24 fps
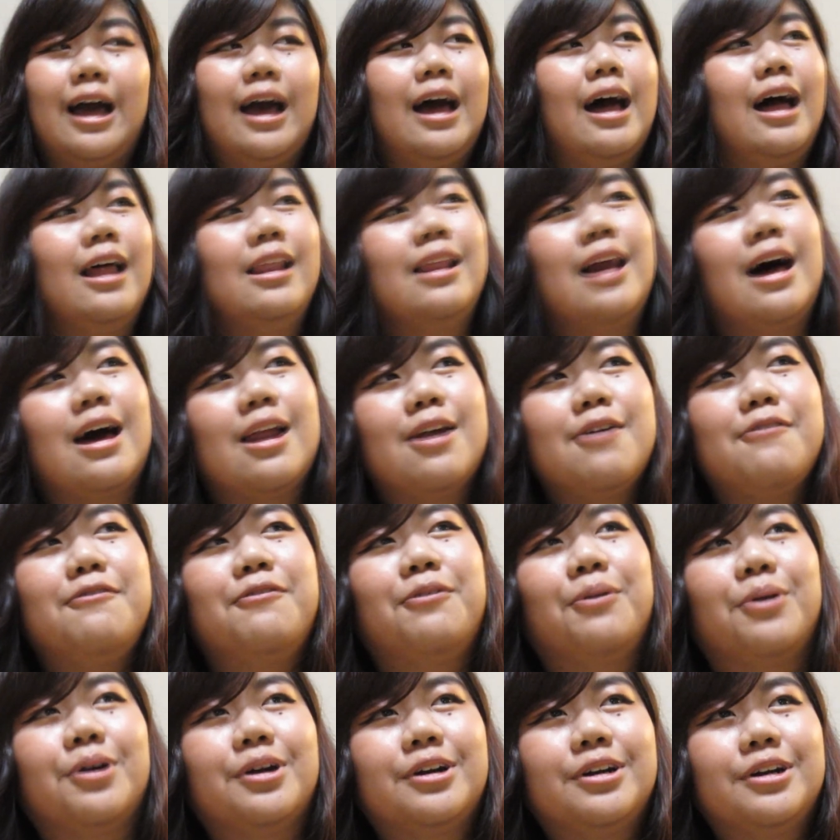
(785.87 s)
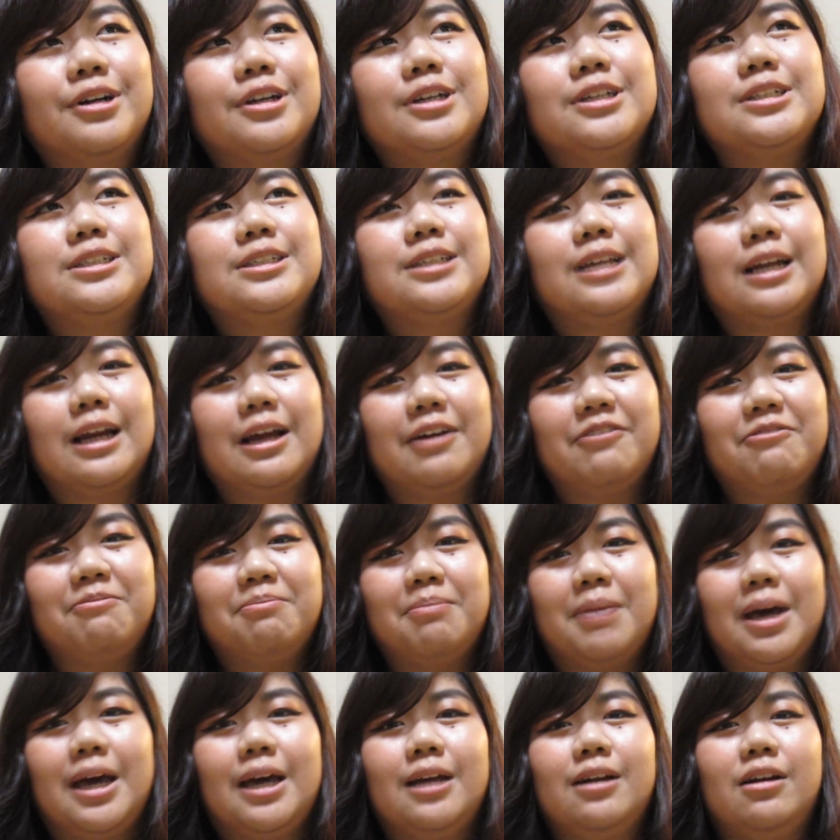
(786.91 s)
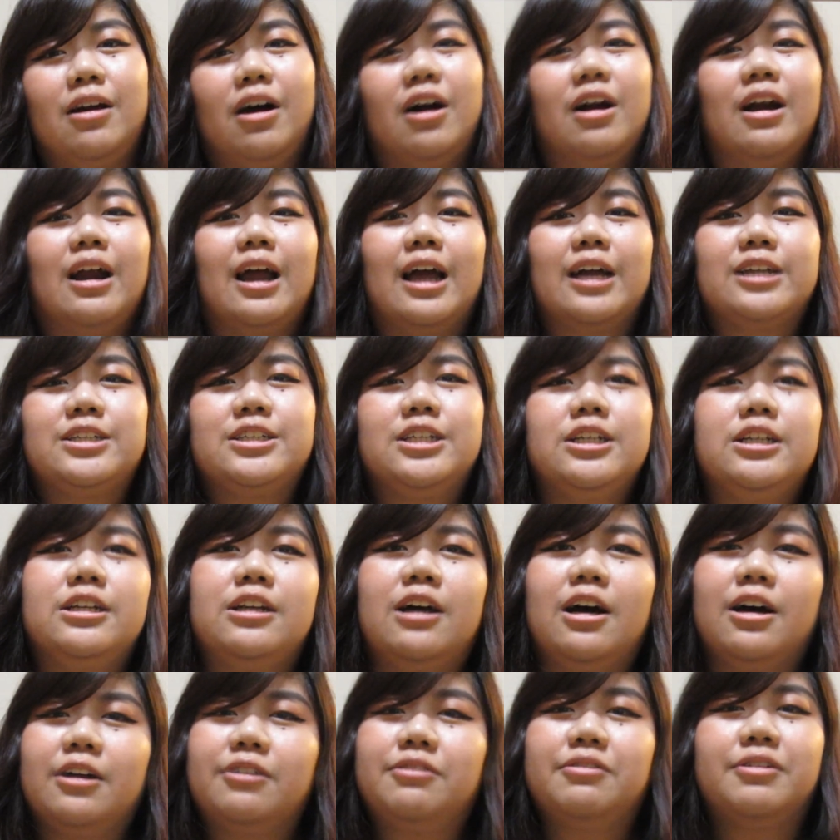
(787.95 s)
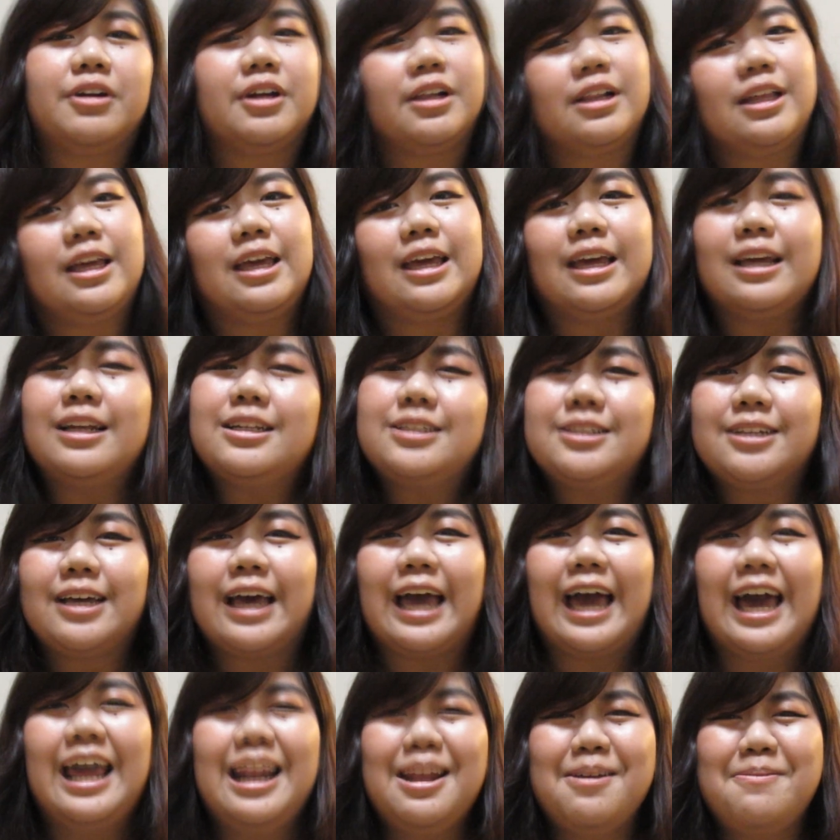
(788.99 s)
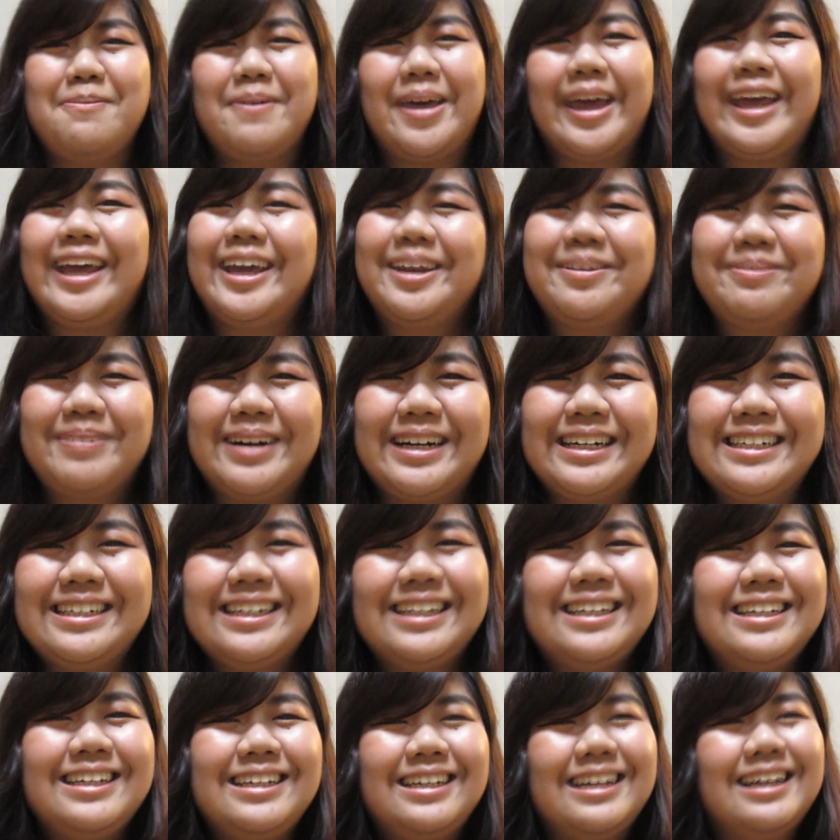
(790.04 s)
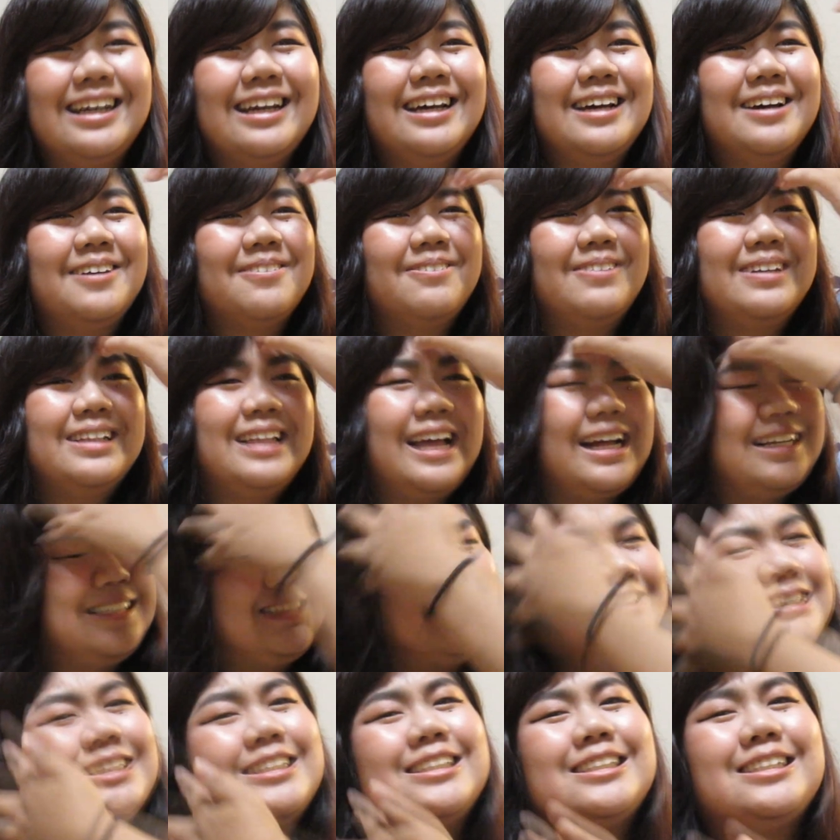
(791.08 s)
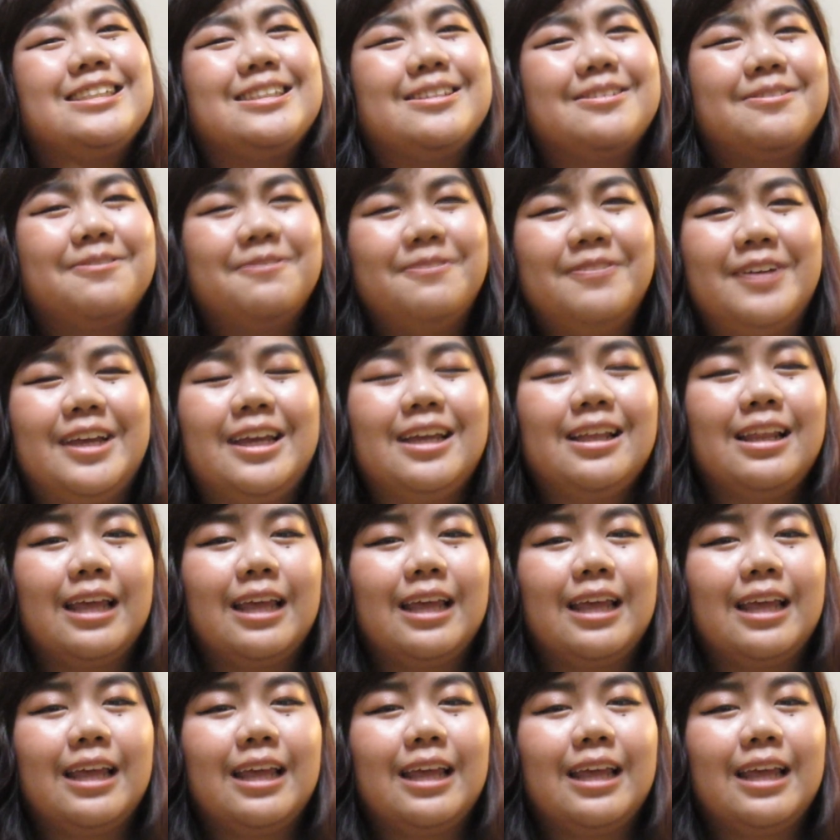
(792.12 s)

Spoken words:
A lot of foreigners that I've met are actually not really into anime and manga, but that's just me.